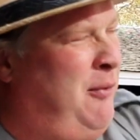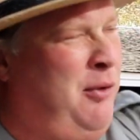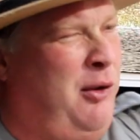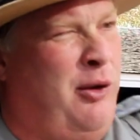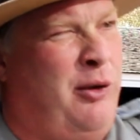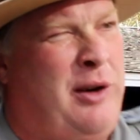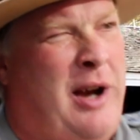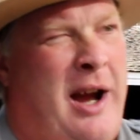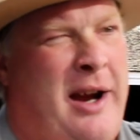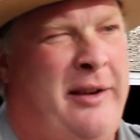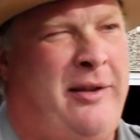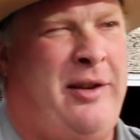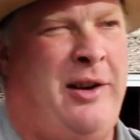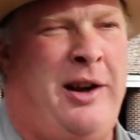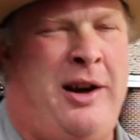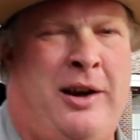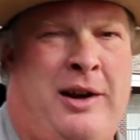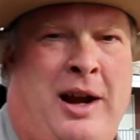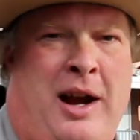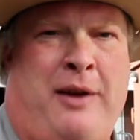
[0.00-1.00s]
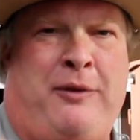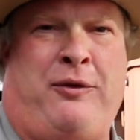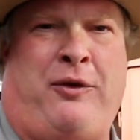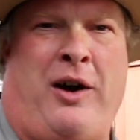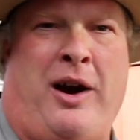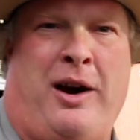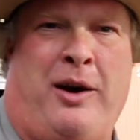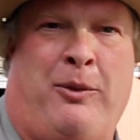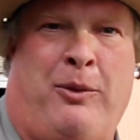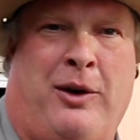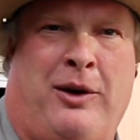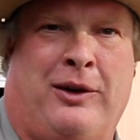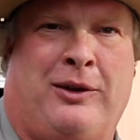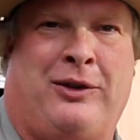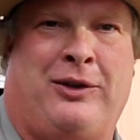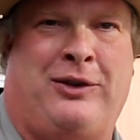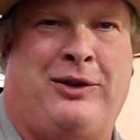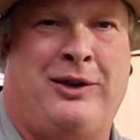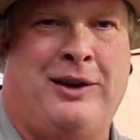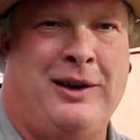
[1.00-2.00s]
flew kites in here. They had
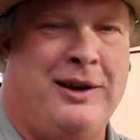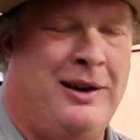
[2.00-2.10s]
fireworks.